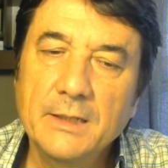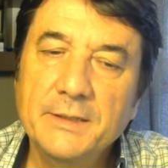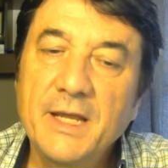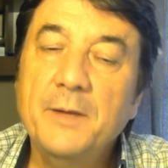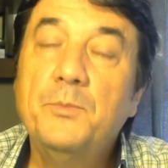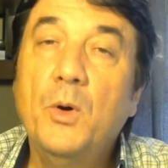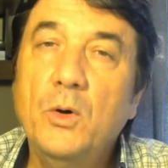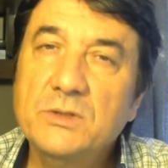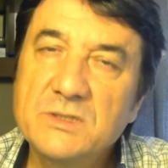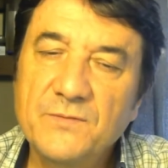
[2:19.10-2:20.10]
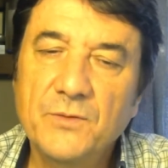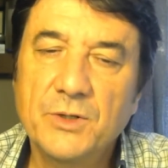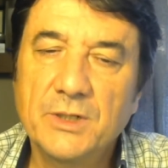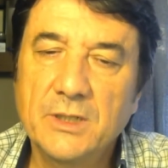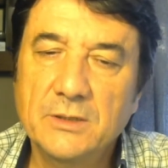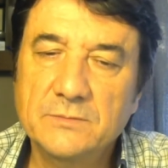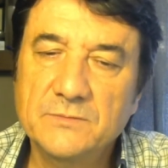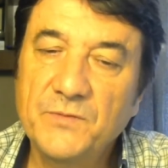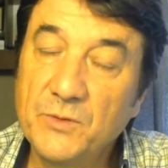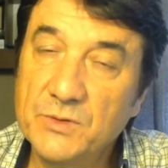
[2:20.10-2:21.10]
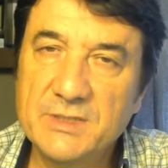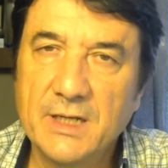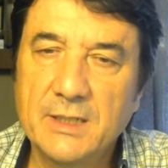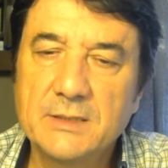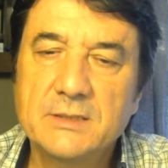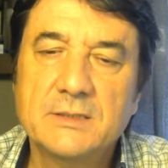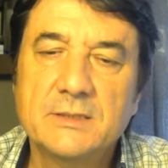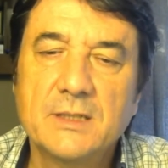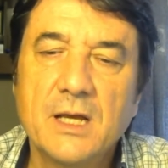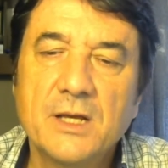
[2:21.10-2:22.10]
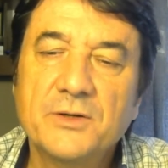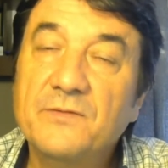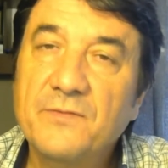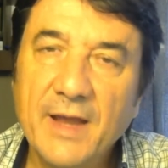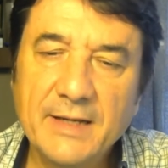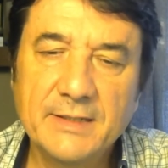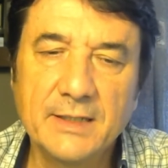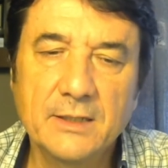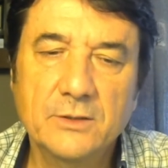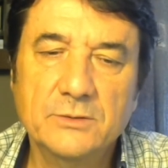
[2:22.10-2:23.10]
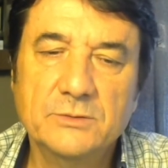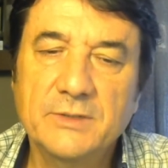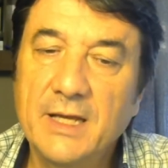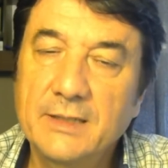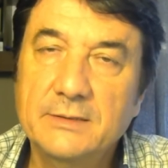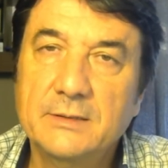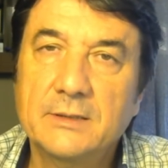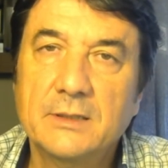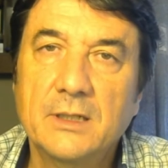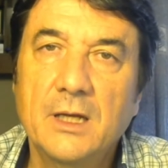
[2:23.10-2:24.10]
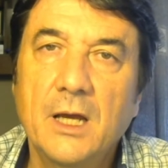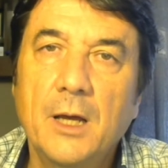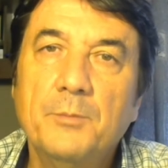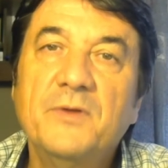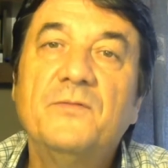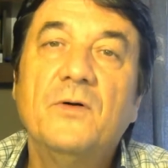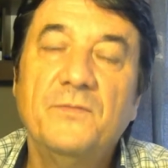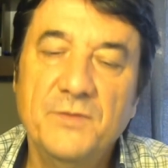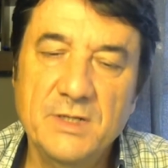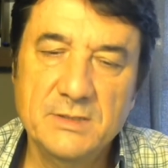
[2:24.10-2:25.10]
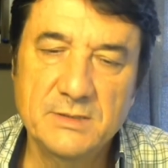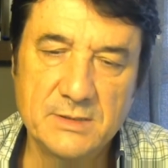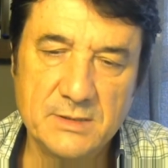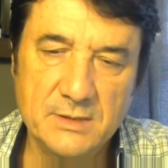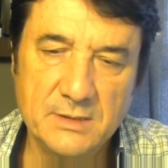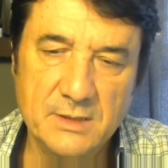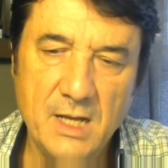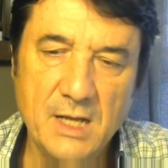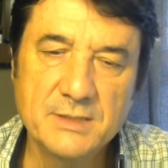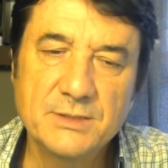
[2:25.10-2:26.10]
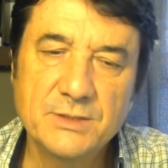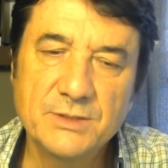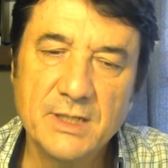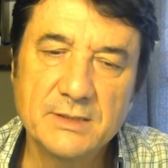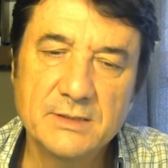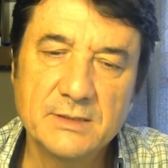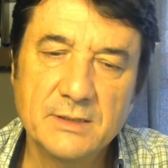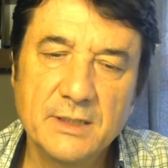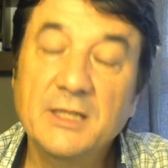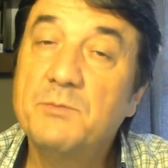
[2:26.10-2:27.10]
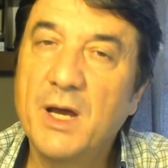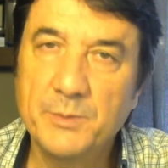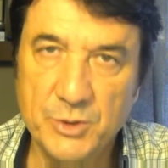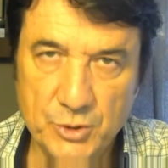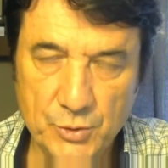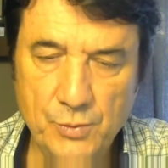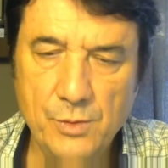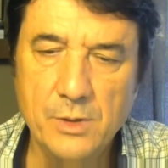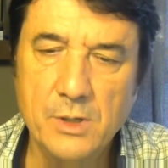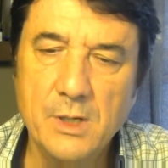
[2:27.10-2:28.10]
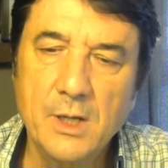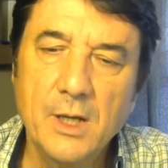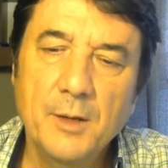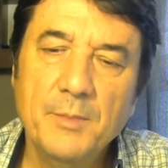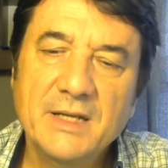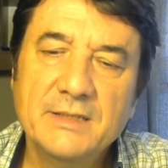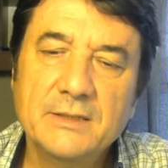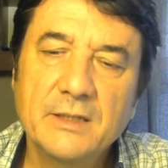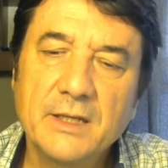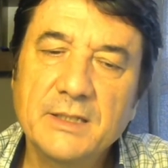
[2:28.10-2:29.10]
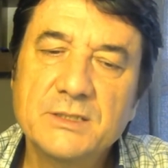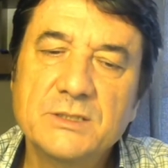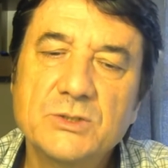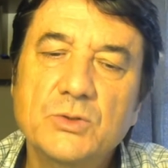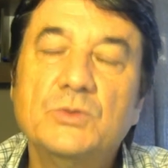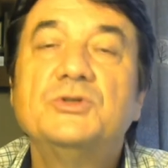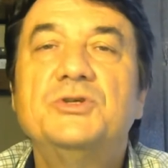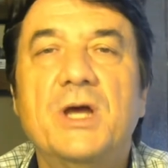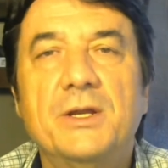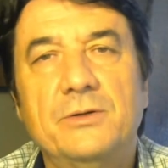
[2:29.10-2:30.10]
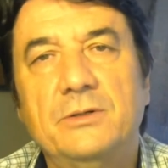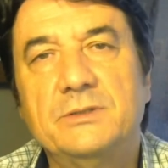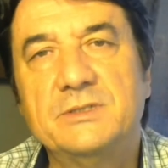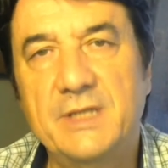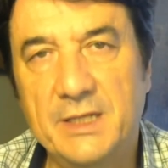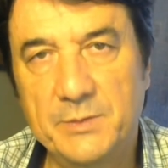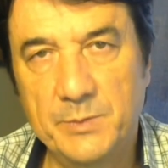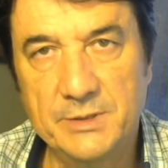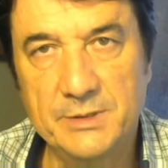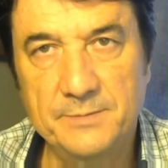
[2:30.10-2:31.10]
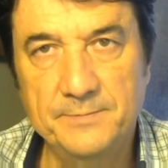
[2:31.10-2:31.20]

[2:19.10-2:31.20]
they paused for a few seconds, reflecting on that, before France answered that it might be true, but it's too general statement.